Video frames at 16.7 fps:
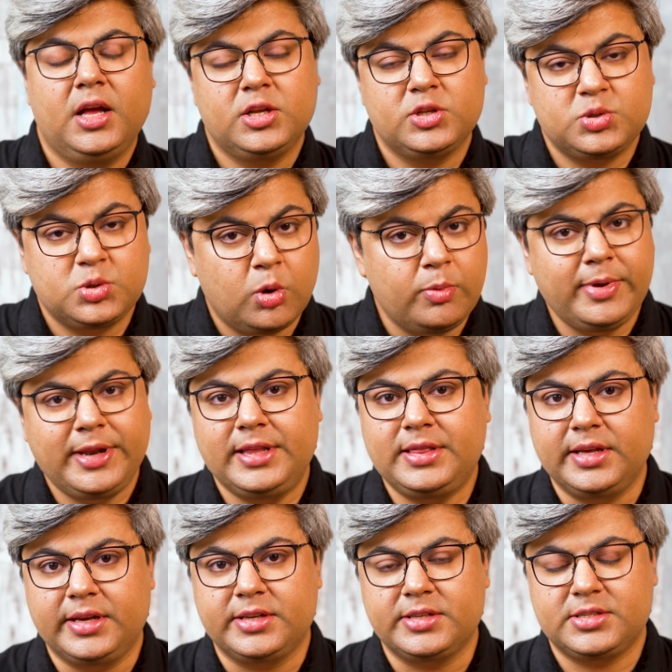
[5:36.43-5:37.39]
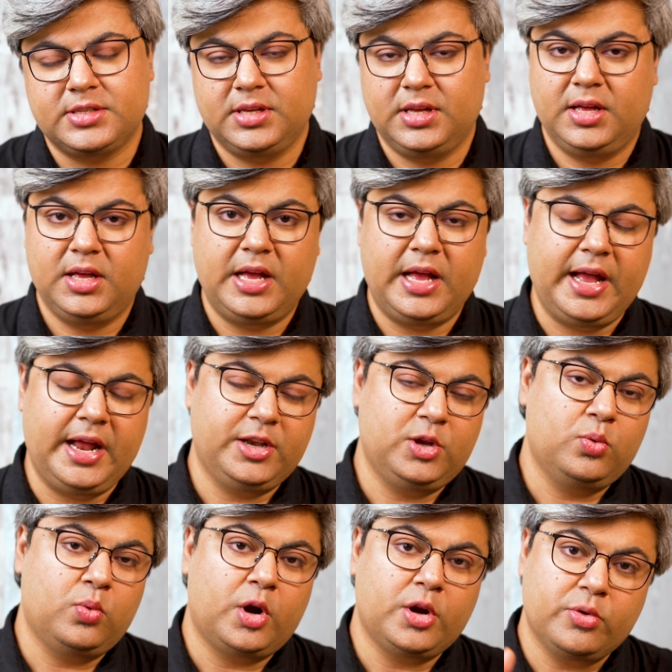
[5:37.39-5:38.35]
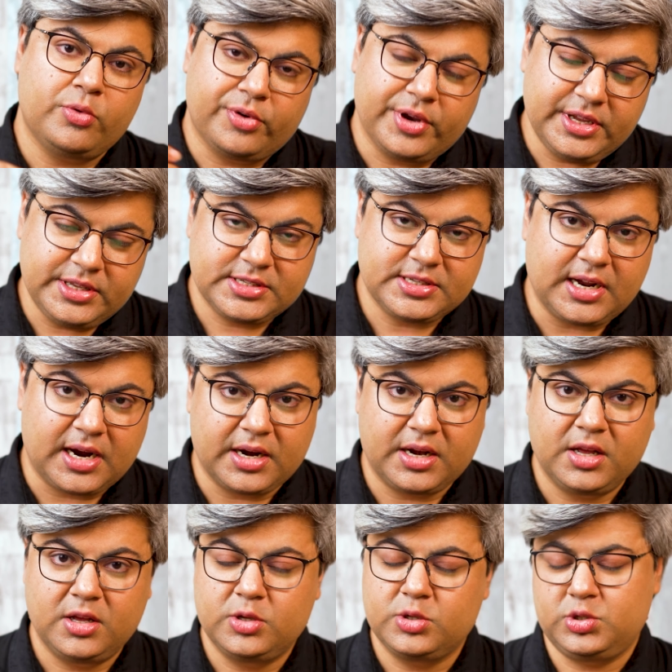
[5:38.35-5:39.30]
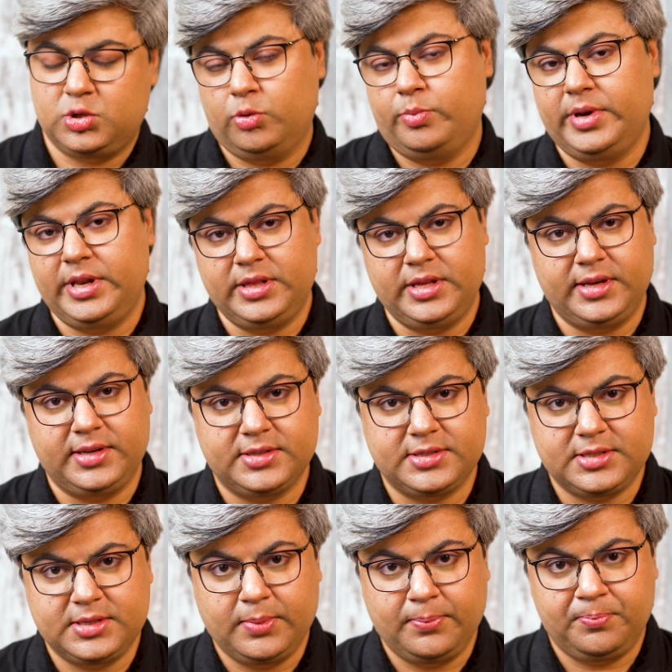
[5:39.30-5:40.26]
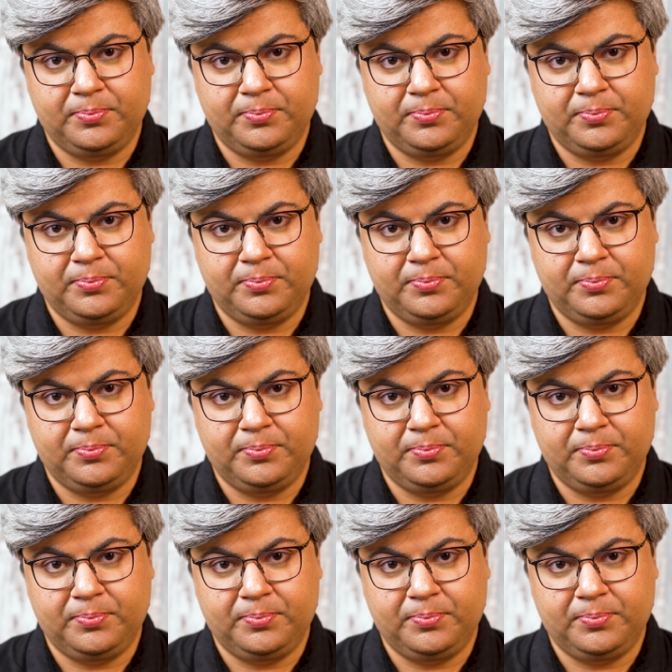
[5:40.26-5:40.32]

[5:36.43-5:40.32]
so many things and you want to restart so many things.